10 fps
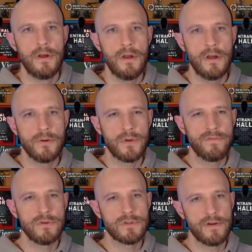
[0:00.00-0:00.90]

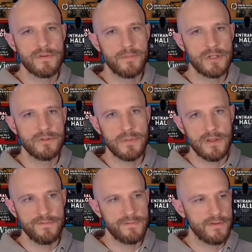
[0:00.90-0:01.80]
Whenever you draft a bedroom,
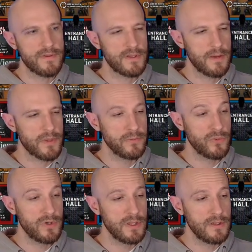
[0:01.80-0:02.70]
gain 5 steps. I'm
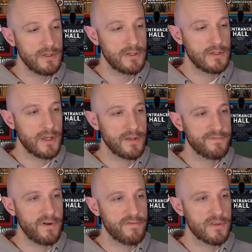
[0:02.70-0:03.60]
already getting
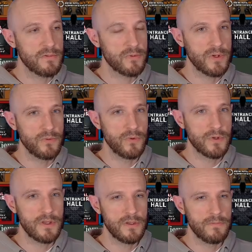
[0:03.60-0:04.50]
5 steps when I
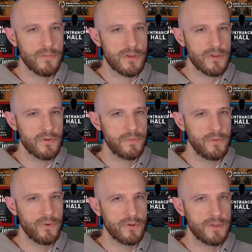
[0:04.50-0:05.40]
walk in them, so this would be
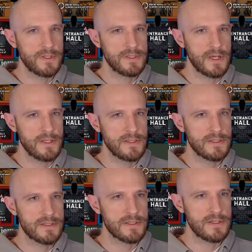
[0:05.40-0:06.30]
worth 10
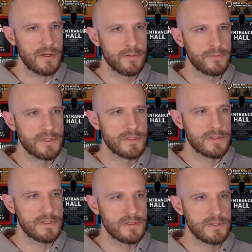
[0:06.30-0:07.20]

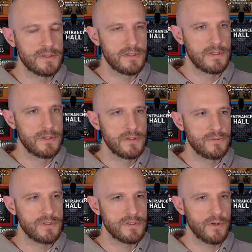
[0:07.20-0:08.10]
steps,
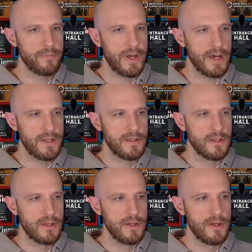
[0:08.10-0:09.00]
which is not bad.
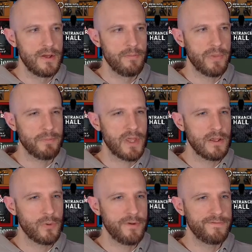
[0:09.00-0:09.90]
But I'm
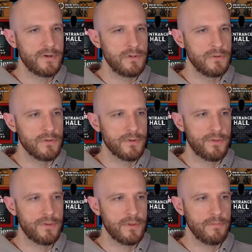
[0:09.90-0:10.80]
getting quite far
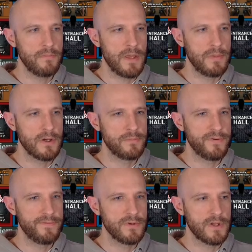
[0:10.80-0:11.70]
north. Maybe I'd
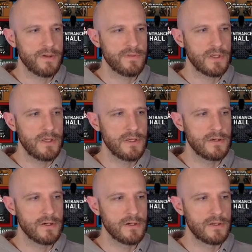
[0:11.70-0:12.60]
prefer to have the key
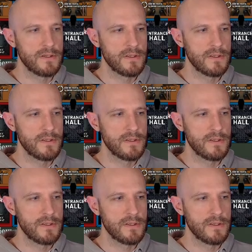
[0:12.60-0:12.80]
card.